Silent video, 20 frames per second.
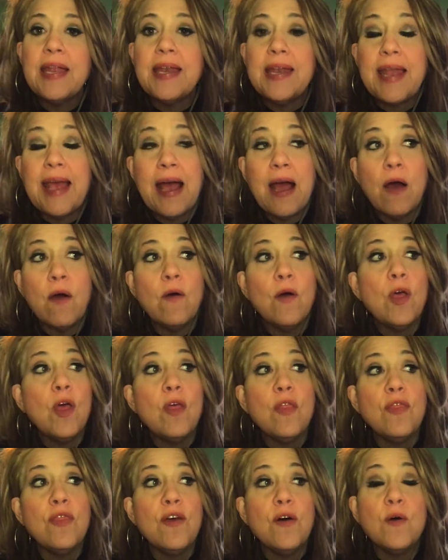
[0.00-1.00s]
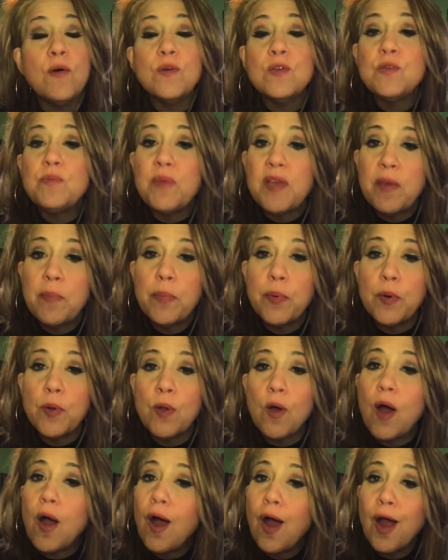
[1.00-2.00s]
Now, those
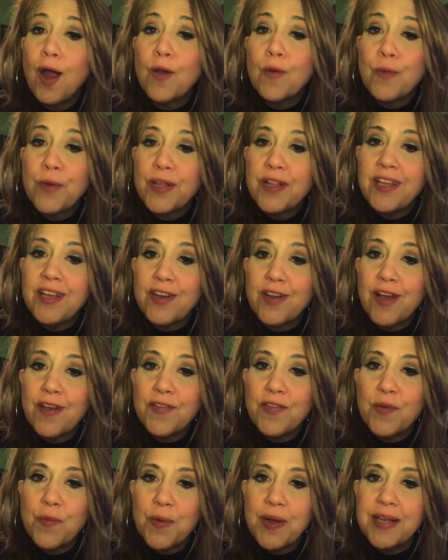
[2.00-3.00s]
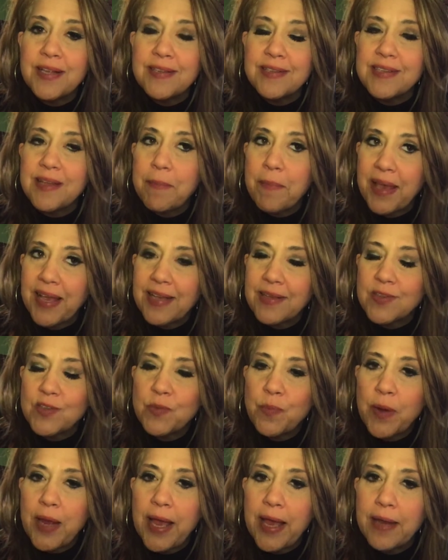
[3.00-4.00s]
people are really not the ones that make it
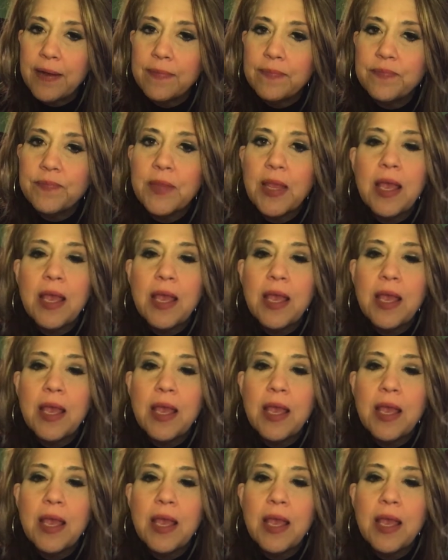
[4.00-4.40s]
spread,